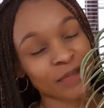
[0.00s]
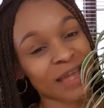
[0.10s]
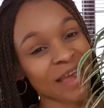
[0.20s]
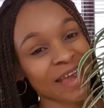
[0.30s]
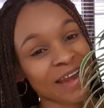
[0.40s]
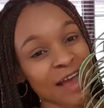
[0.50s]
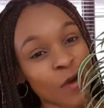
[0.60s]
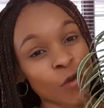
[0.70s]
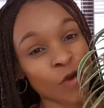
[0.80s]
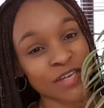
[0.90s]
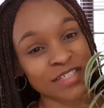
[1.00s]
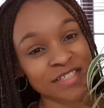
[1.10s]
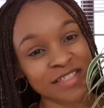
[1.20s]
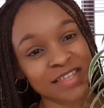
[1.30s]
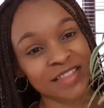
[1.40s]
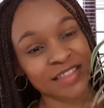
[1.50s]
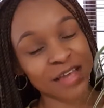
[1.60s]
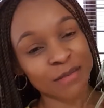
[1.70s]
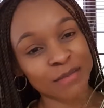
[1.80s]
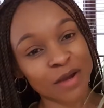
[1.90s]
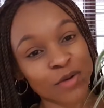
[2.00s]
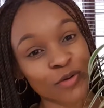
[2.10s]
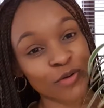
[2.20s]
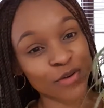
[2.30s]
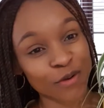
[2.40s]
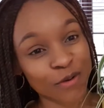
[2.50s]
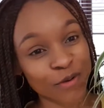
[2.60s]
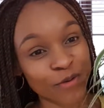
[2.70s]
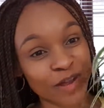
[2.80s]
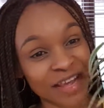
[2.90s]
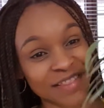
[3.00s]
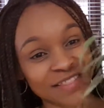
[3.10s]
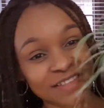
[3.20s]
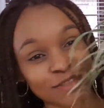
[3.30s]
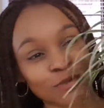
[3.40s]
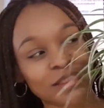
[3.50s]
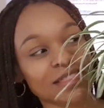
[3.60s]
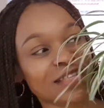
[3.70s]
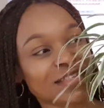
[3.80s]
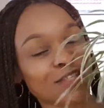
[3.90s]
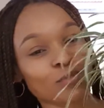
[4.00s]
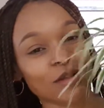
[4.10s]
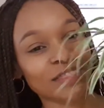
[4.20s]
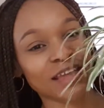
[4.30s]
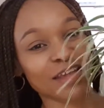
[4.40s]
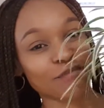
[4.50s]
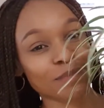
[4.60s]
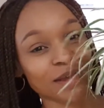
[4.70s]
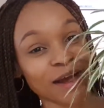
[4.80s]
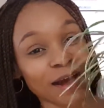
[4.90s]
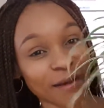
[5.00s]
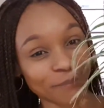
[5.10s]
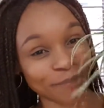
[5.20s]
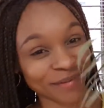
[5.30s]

And I watched them grow, and this is what they have become.